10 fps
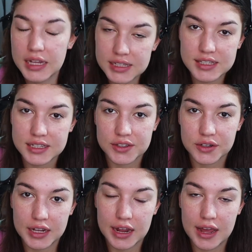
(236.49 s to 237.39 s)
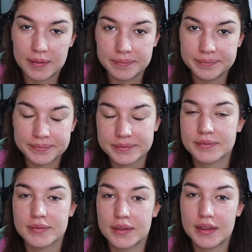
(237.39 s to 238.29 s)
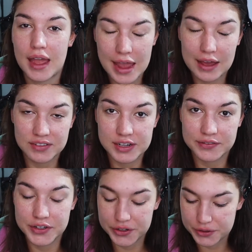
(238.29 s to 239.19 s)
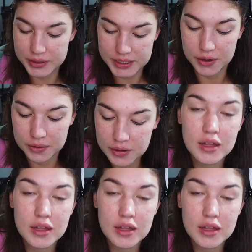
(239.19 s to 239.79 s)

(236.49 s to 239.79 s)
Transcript: it's six thirty a m I have stuff to do, so